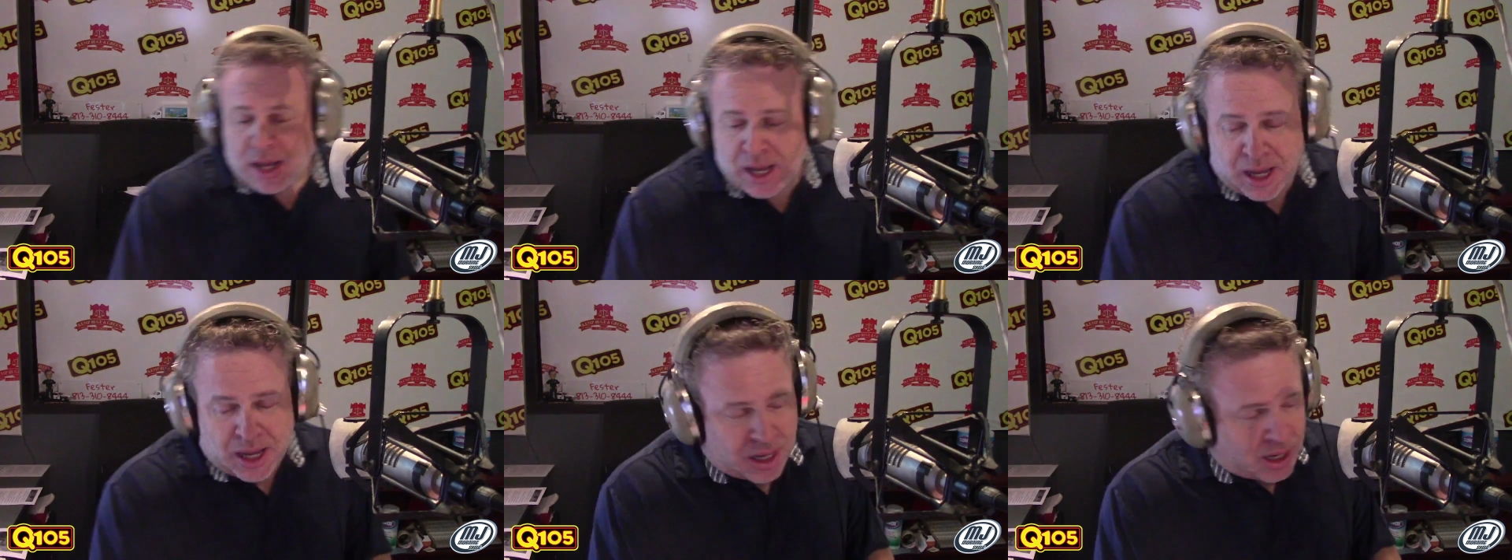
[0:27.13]

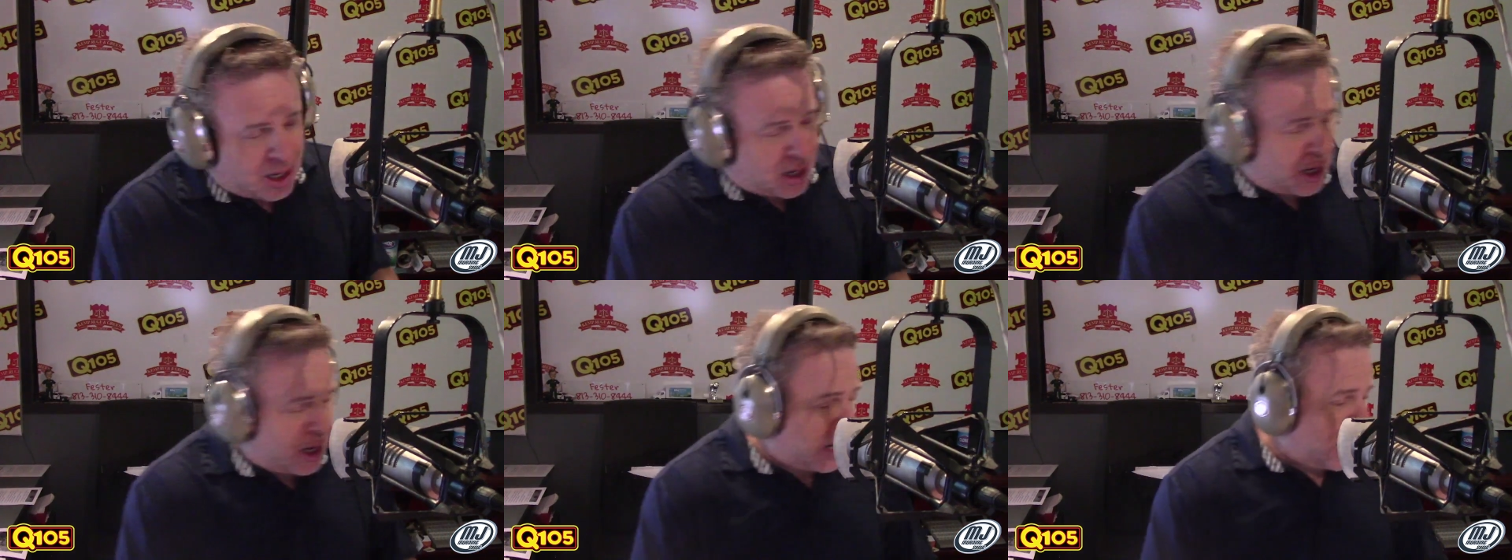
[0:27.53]

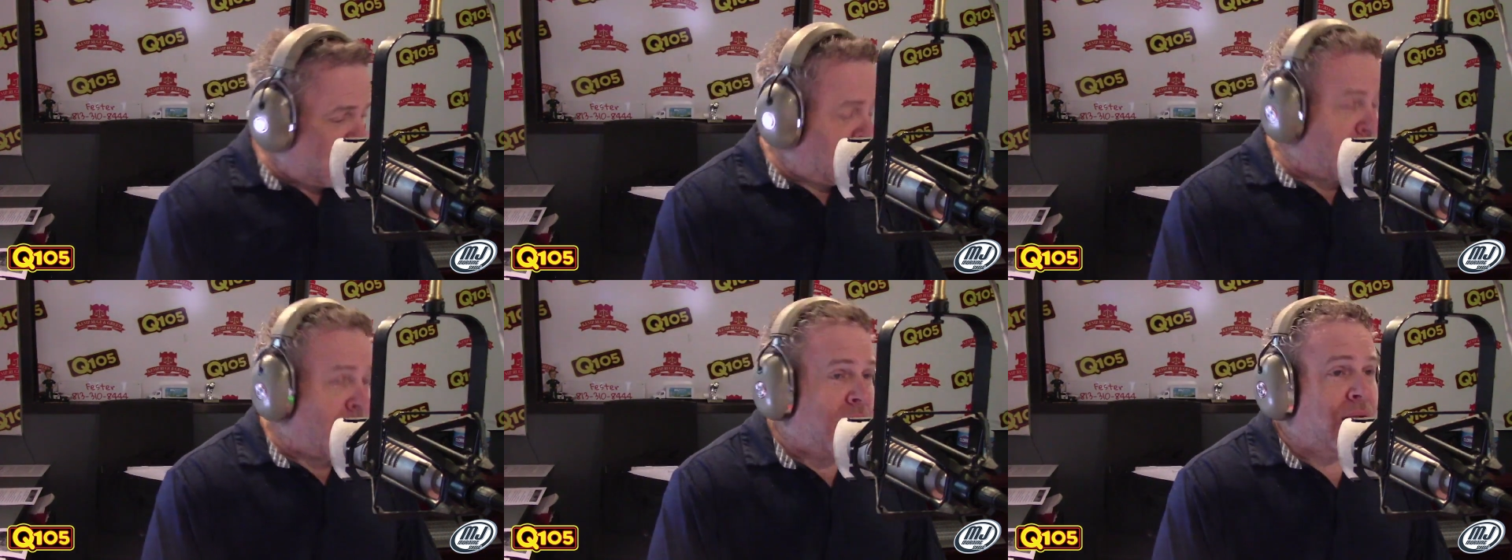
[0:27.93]

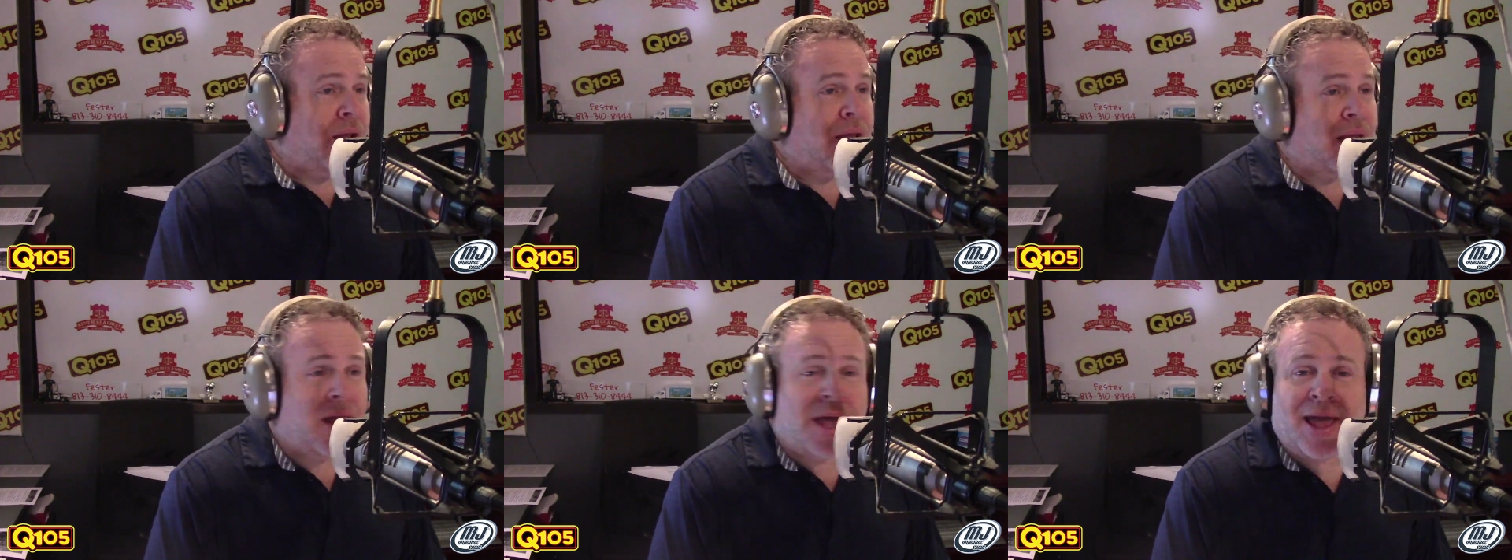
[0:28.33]
Okay, and
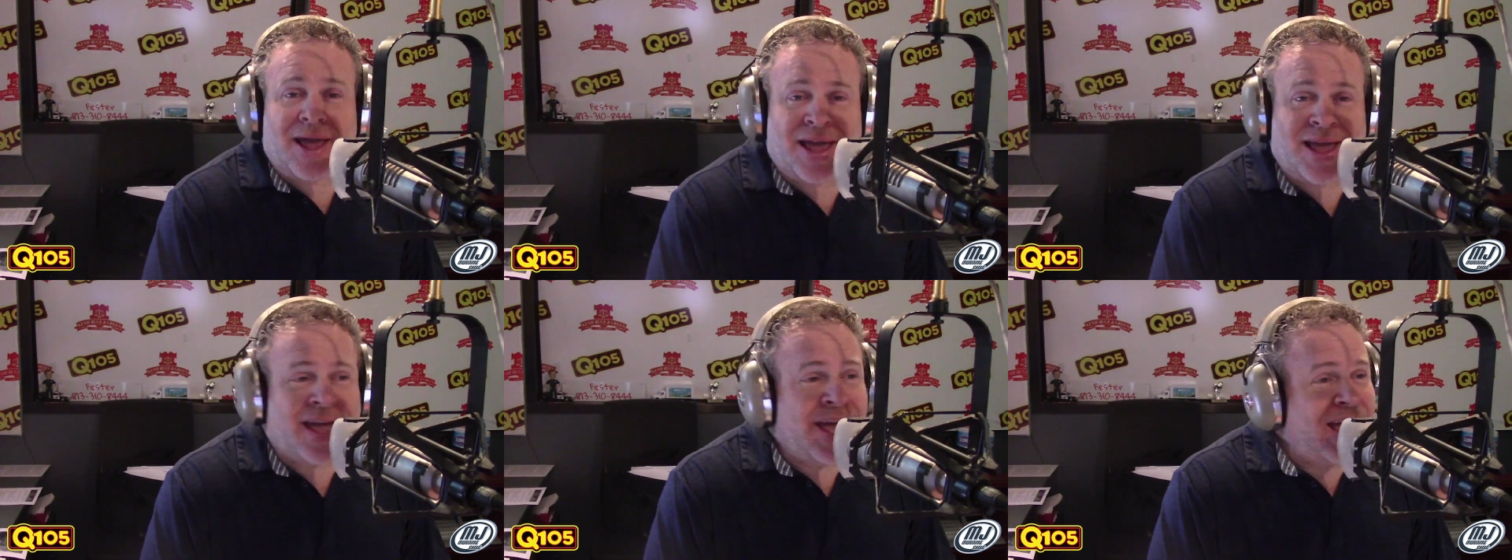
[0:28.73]

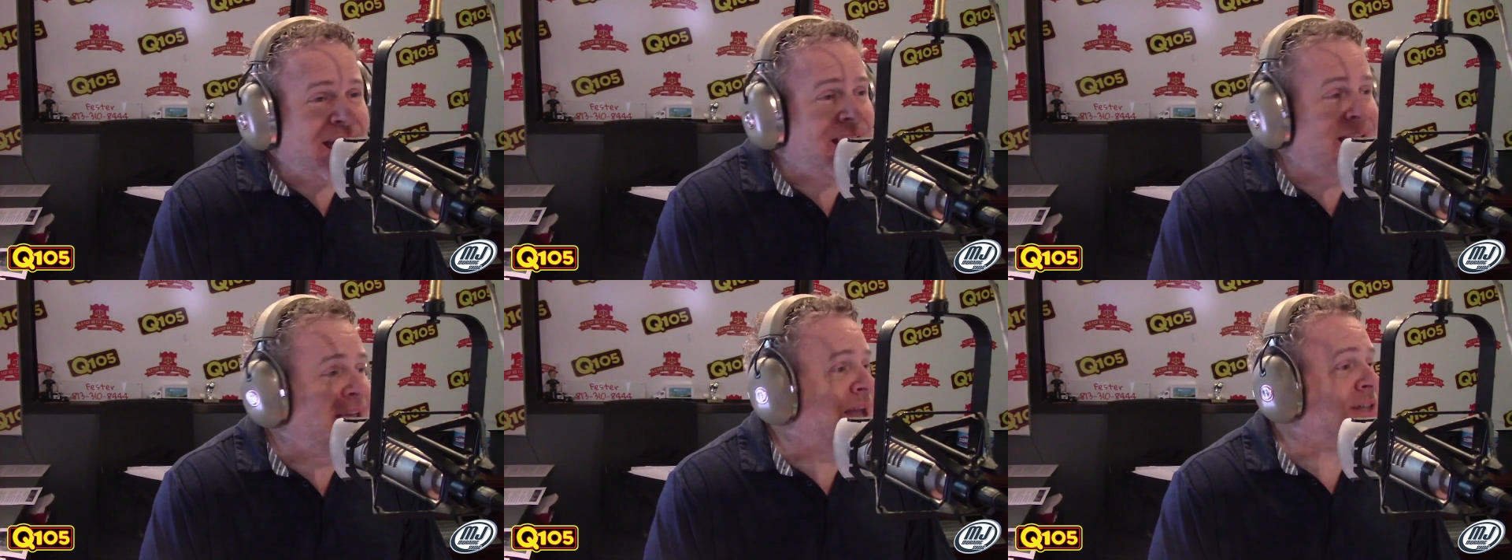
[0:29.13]

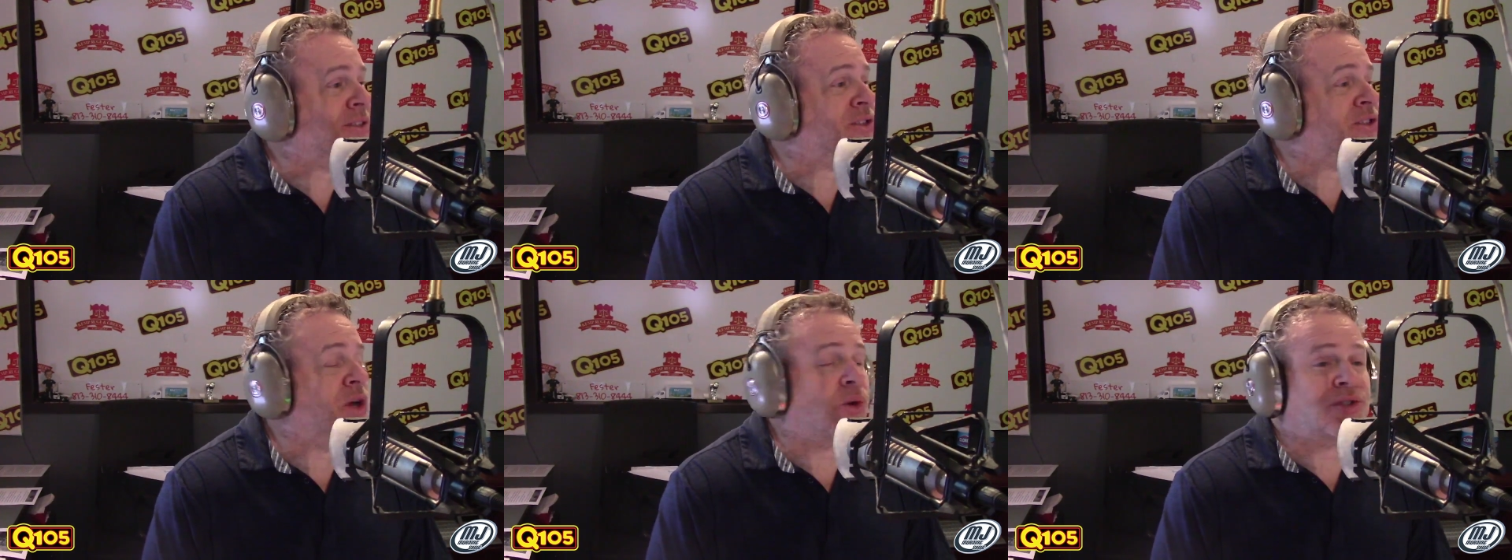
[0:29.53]
he
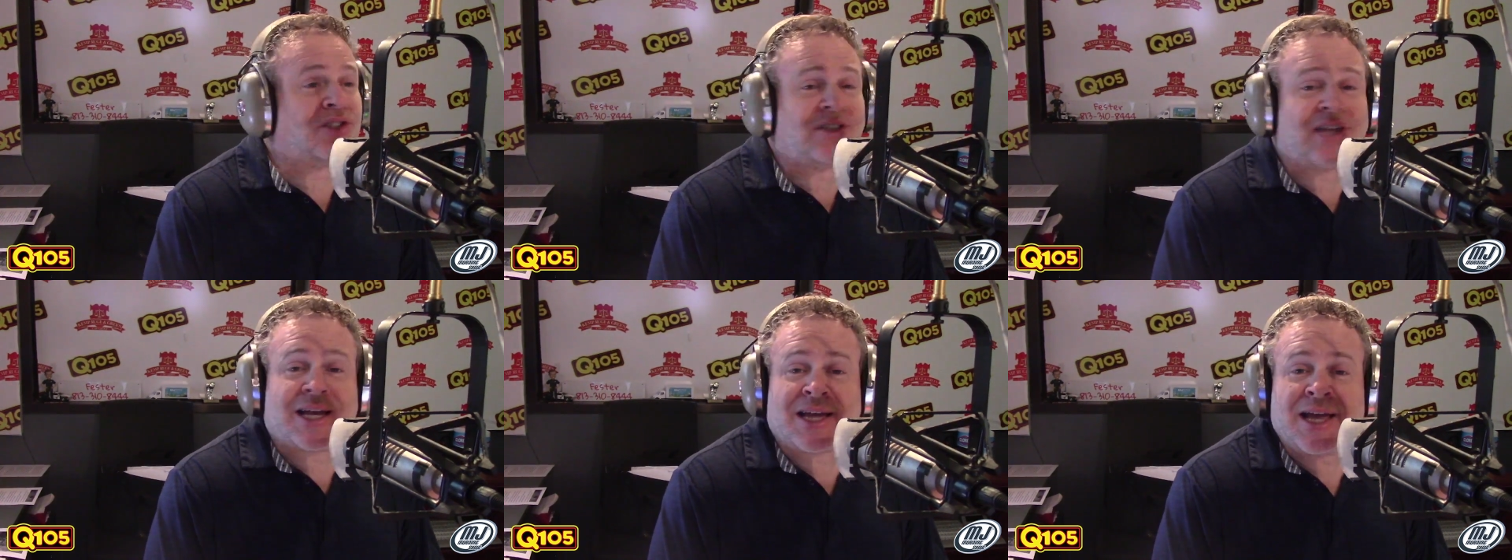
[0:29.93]
gets so
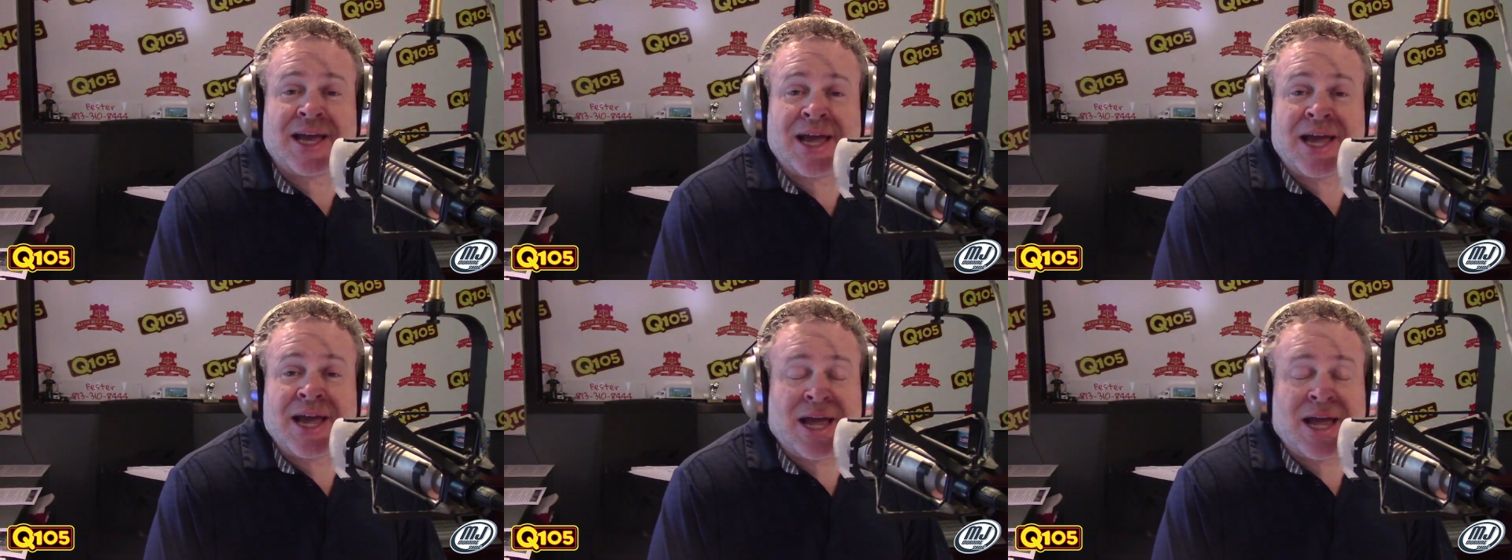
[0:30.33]
sick.